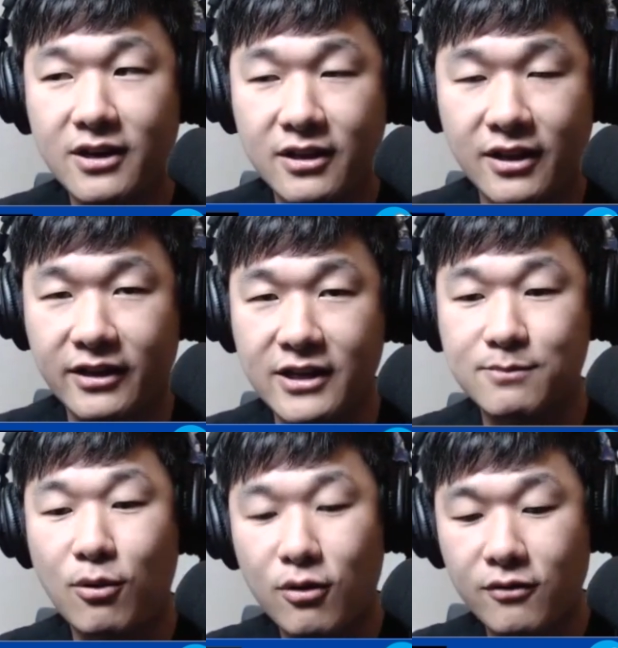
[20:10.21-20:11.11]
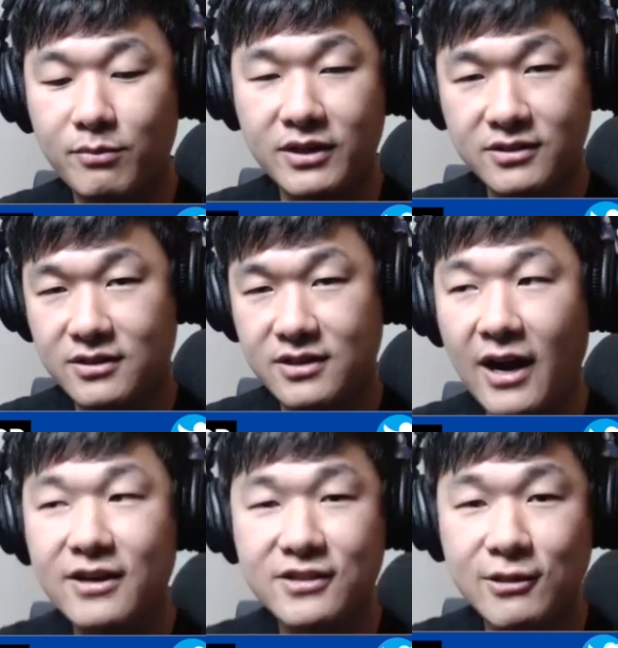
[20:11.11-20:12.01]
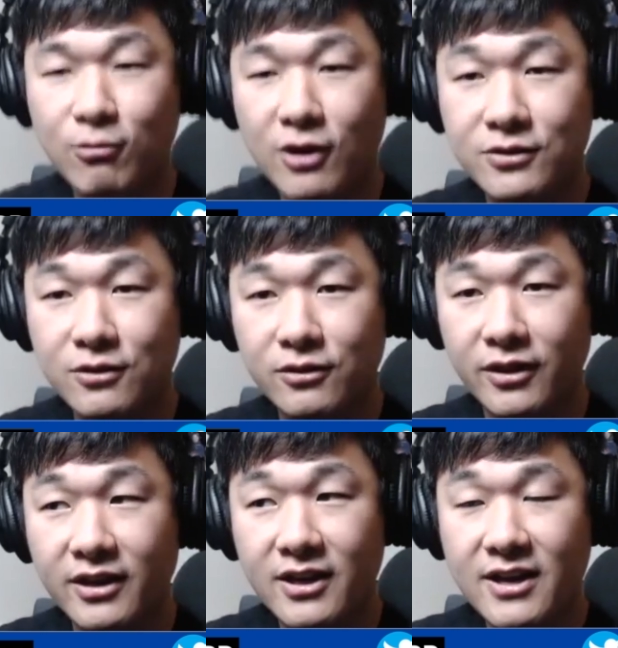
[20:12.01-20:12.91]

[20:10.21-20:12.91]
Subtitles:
Like as part of because a dynasty roster, like